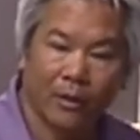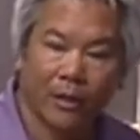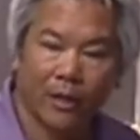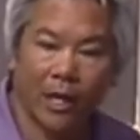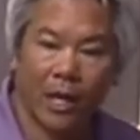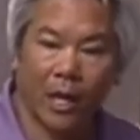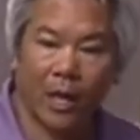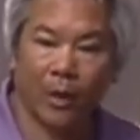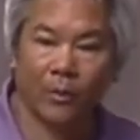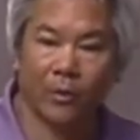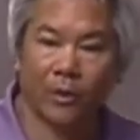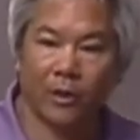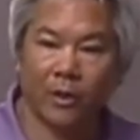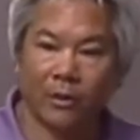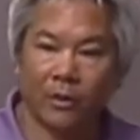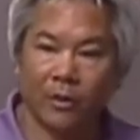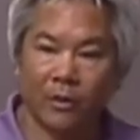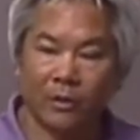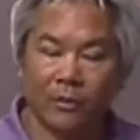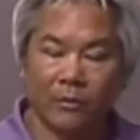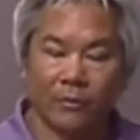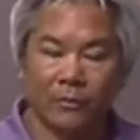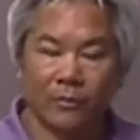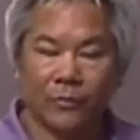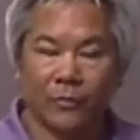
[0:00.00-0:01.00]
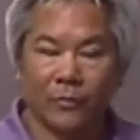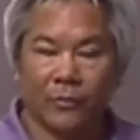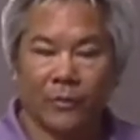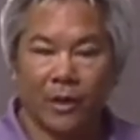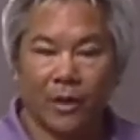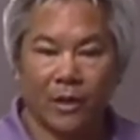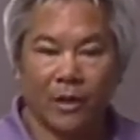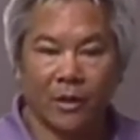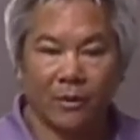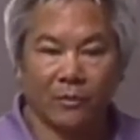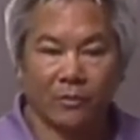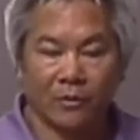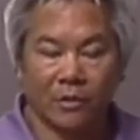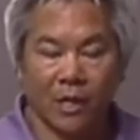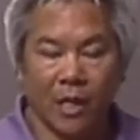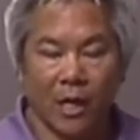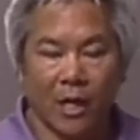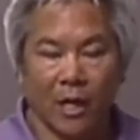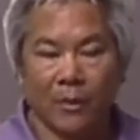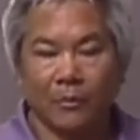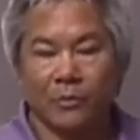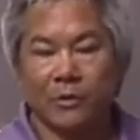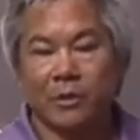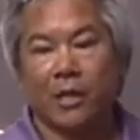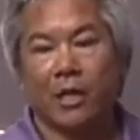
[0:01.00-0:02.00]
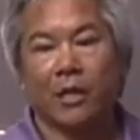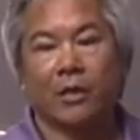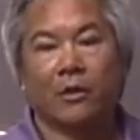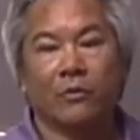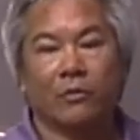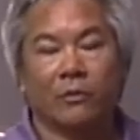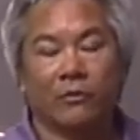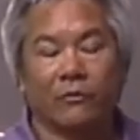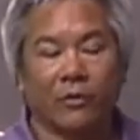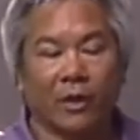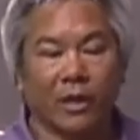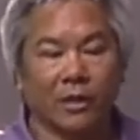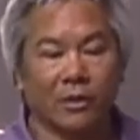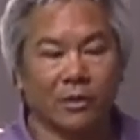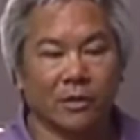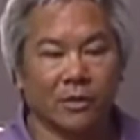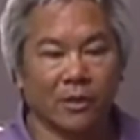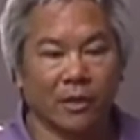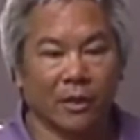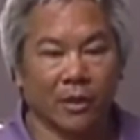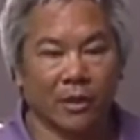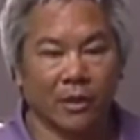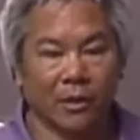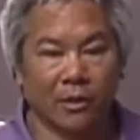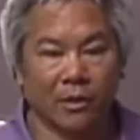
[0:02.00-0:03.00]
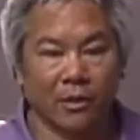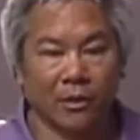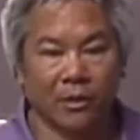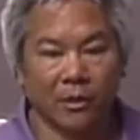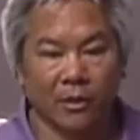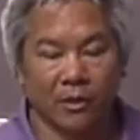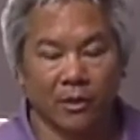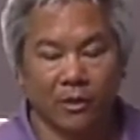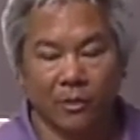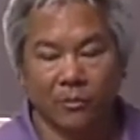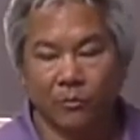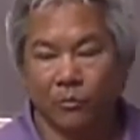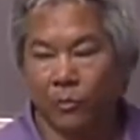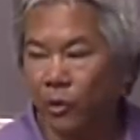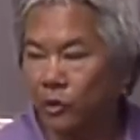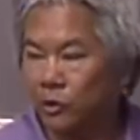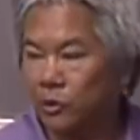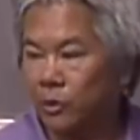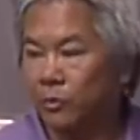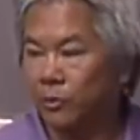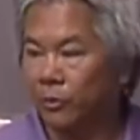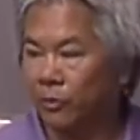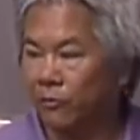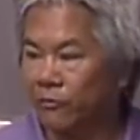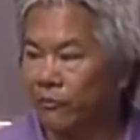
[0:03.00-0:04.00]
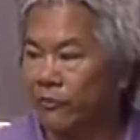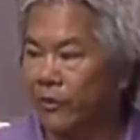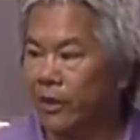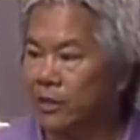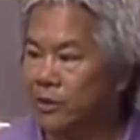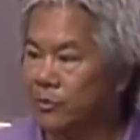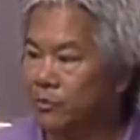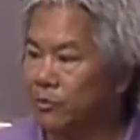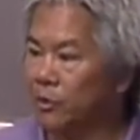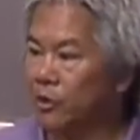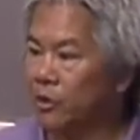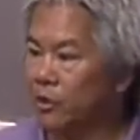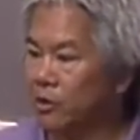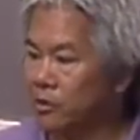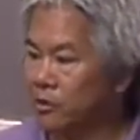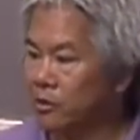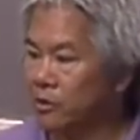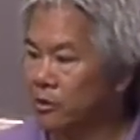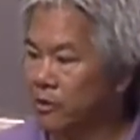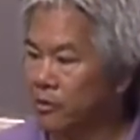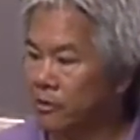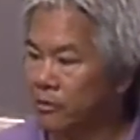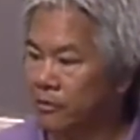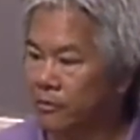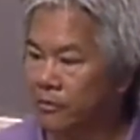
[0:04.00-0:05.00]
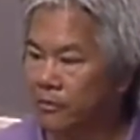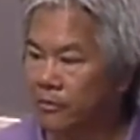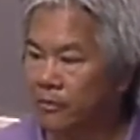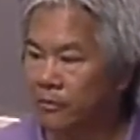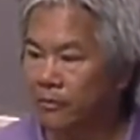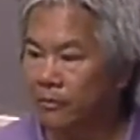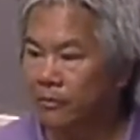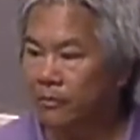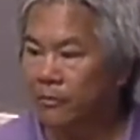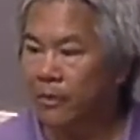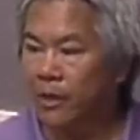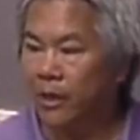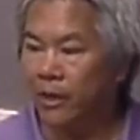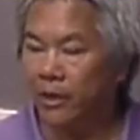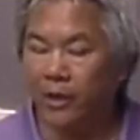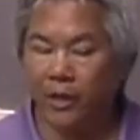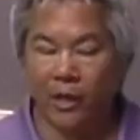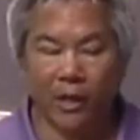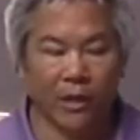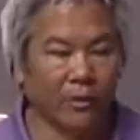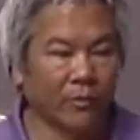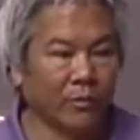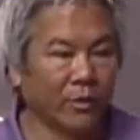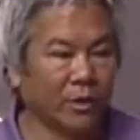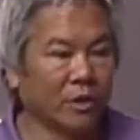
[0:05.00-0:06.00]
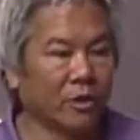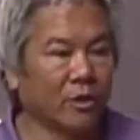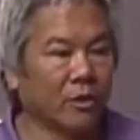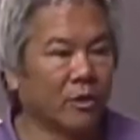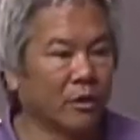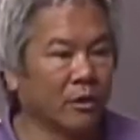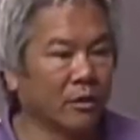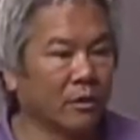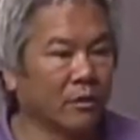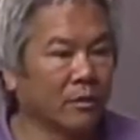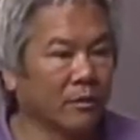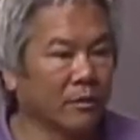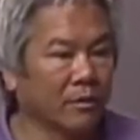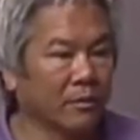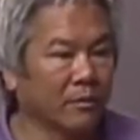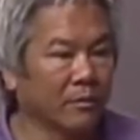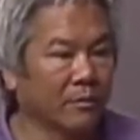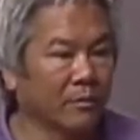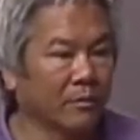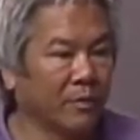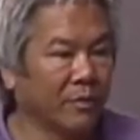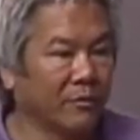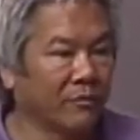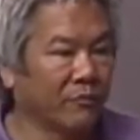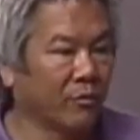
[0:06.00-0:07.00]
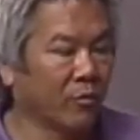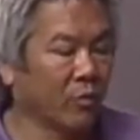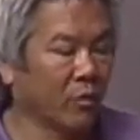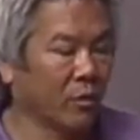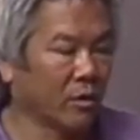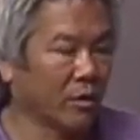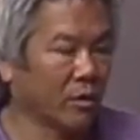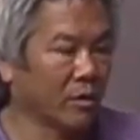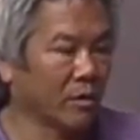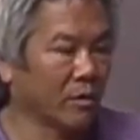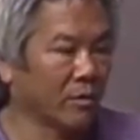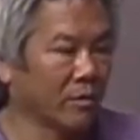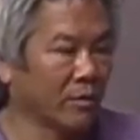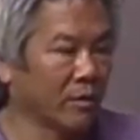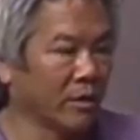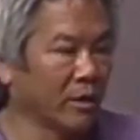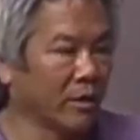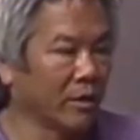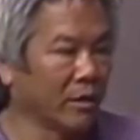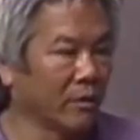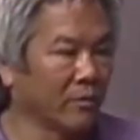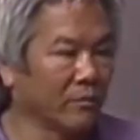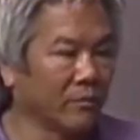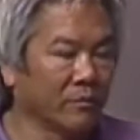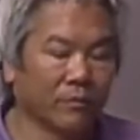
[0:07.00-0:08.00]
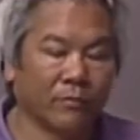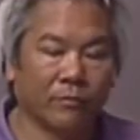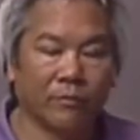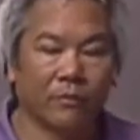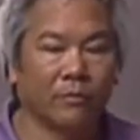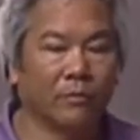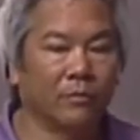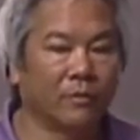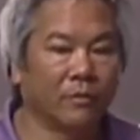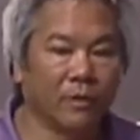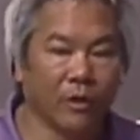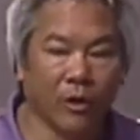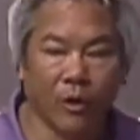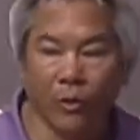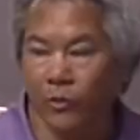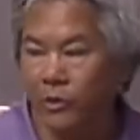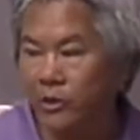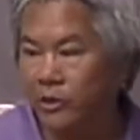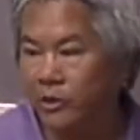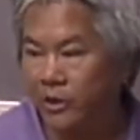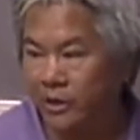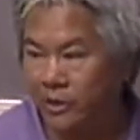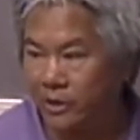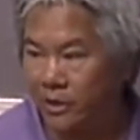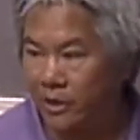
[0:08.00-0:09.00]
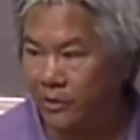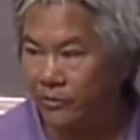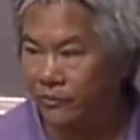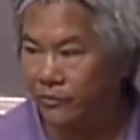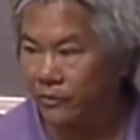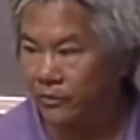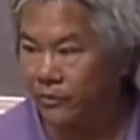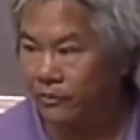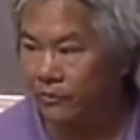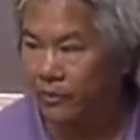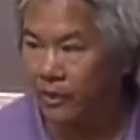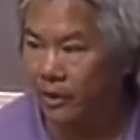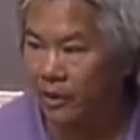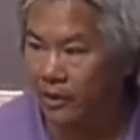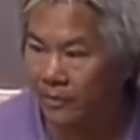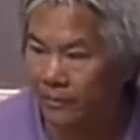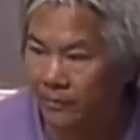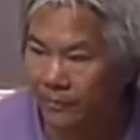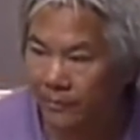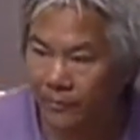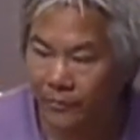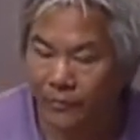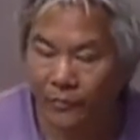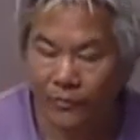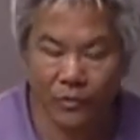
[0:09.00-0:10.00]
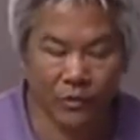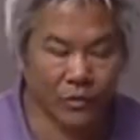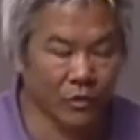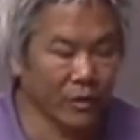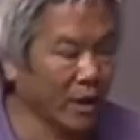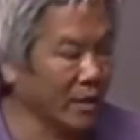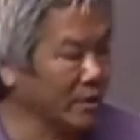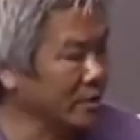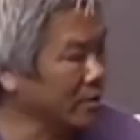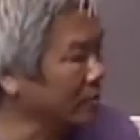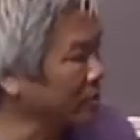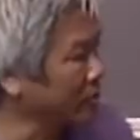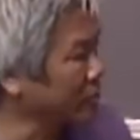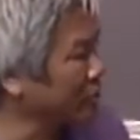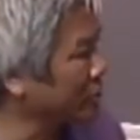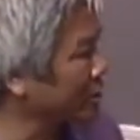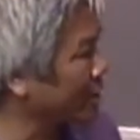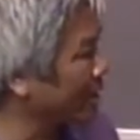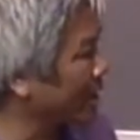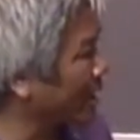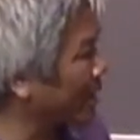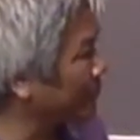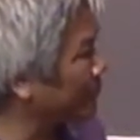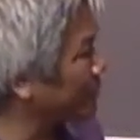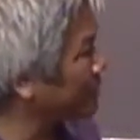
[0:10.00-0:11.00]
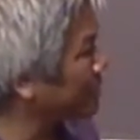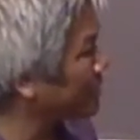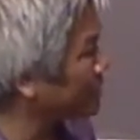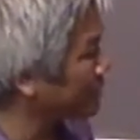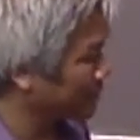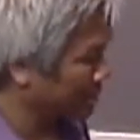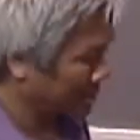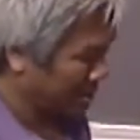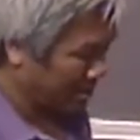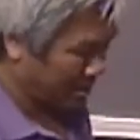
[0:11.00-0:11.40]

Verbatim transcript: How many you know, times can you invest in multiple Facebooks and get a return before, you know, no one's successful, right? So that dilution happens.